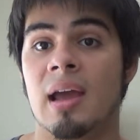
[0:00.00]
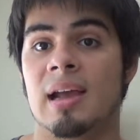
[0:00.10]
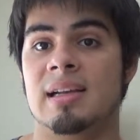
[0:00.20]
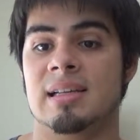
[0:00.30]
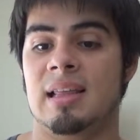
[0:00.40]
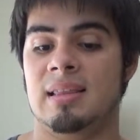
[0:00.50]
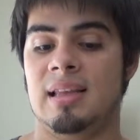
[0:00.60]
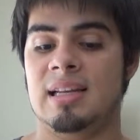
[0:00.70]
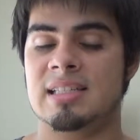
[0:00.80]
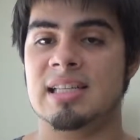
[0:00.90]
And, and
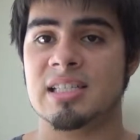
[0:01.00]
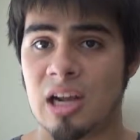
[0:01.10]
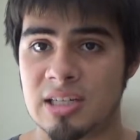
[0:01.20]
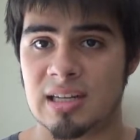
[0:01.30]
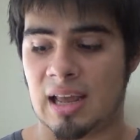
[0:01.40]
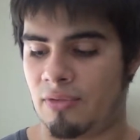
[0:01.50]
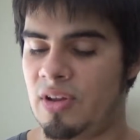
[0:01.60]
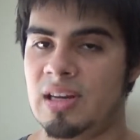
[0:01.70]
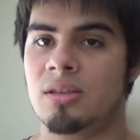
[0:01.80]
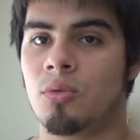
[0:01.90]
then he sees Sanji like
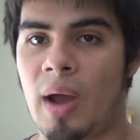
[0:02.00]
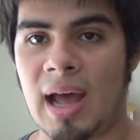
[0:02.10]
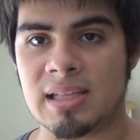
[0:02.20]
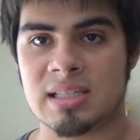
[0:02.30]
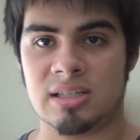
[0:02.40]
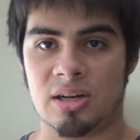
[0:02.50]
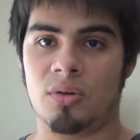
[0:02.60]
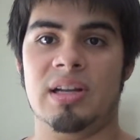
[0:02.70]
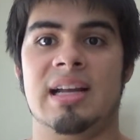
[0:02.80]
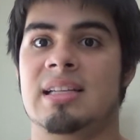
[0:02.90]
feeding the rats, you know,
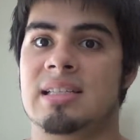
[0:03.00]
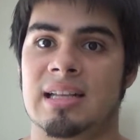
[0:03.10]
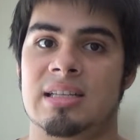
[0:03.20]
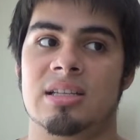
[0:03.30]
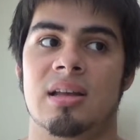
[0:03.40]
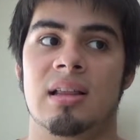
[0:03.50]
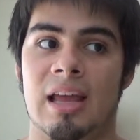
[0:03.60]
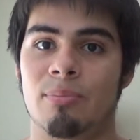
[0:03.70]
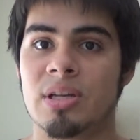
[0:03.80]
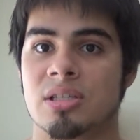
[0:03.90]
and he gets like de-
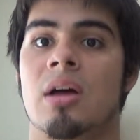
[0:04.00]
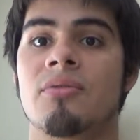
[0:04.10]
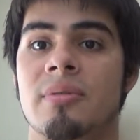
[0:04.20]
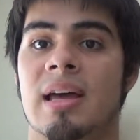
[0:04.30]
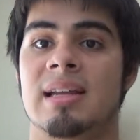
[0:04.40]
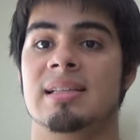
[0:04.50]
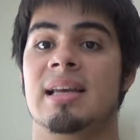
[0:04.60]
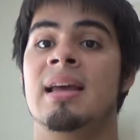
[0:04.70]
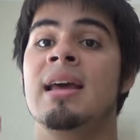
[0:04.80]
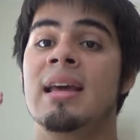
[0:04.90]
like pissed off with that. He
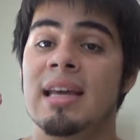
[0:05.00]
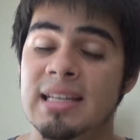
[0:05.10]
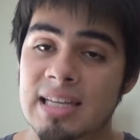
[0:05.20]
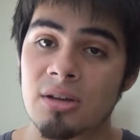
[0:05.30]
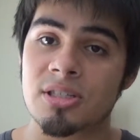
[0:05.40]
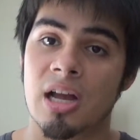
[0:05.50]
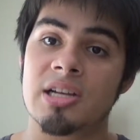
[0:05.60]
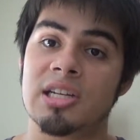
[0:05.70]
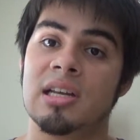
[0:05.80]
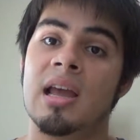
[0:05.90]
like, he tells
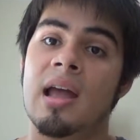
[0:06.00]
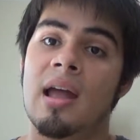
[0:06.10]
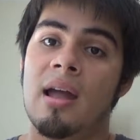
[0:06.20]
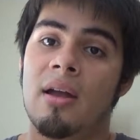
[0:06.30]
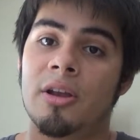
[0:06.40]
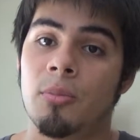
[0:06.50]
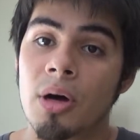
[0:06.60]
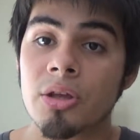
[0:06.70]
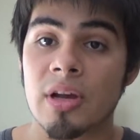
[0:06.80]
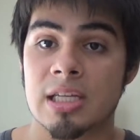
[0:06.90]
Sanji, "Your
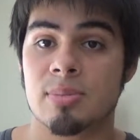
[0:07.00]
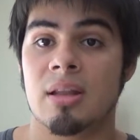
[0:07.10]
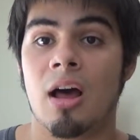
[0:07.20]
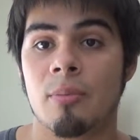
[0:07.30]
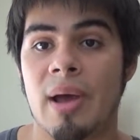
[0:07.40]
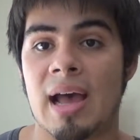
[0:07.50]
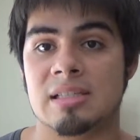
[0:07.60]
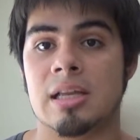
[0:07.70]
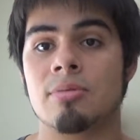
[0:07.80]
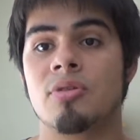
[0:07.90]
mother has been long
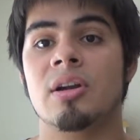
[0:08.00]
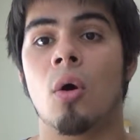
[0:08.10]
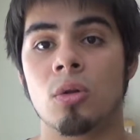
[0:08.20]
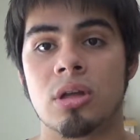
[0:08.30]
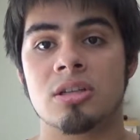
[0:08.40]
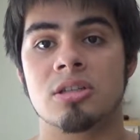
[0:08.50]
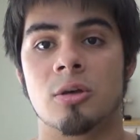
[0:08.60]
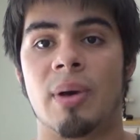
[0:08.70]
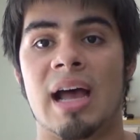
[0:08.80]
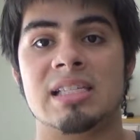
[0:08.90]
past. Stop trying to hold on to the
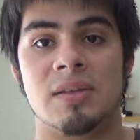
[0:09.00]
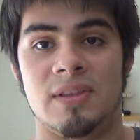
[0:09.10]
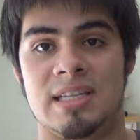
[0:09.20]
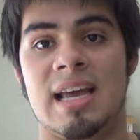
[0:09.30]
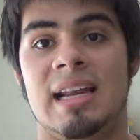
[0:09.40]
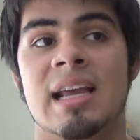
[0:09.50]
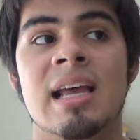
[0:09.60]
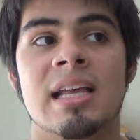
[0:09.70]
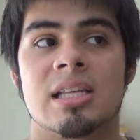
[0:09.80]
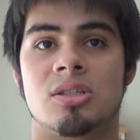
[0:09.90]
past of the dead."
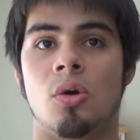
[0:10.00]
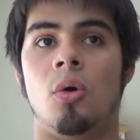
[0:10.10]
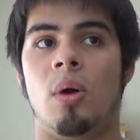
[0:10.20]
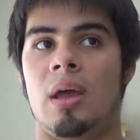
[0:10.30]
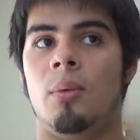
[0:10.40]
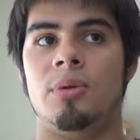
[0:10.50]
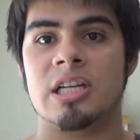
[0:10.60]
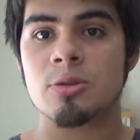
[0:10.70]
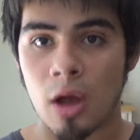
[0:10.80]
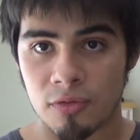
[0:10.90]
So
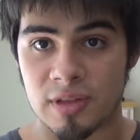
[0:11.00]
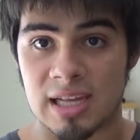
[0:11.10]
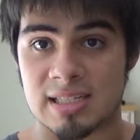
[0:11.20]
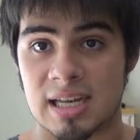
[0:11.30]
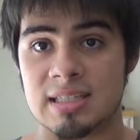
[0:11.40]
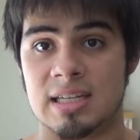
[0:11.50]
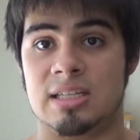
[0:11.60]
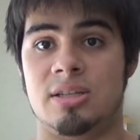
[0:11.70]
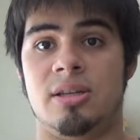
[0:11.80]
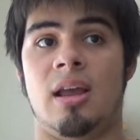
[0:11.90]
just off of that
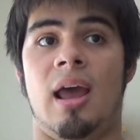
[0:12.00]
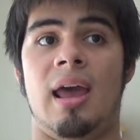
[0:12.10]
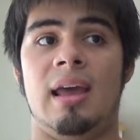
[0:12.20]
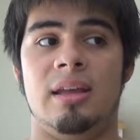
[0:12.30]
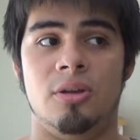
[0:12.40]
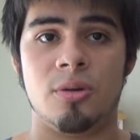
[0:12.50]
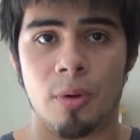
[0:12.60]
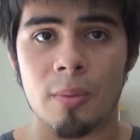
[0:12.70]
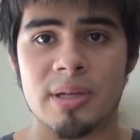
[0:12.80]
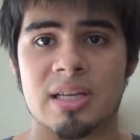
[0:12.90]
sentence, you could
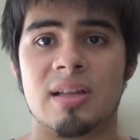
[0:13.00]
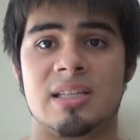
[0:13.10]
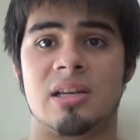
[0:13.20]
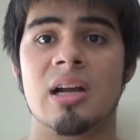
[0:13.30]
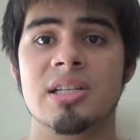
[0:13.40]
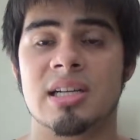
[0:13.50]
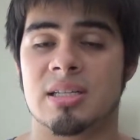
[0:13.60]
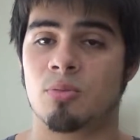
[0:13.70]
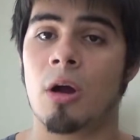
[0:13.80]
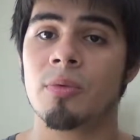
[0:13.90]
probably tell that Sanji
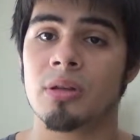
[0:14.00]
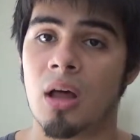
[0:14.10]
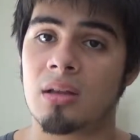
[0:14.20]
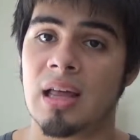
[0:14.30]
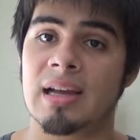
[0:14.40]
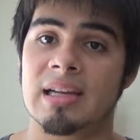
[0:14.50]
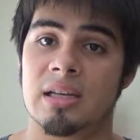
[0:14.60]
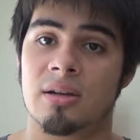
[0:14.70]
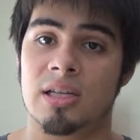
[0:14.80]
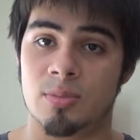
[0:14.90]
is probably a lot like
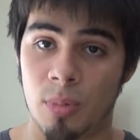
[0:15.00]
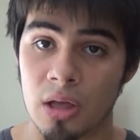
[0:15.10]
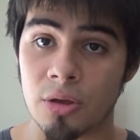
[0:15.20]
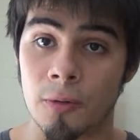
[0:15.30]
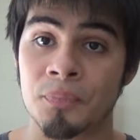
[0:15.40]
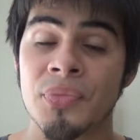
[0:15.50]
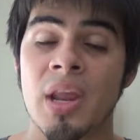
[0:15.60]
his mother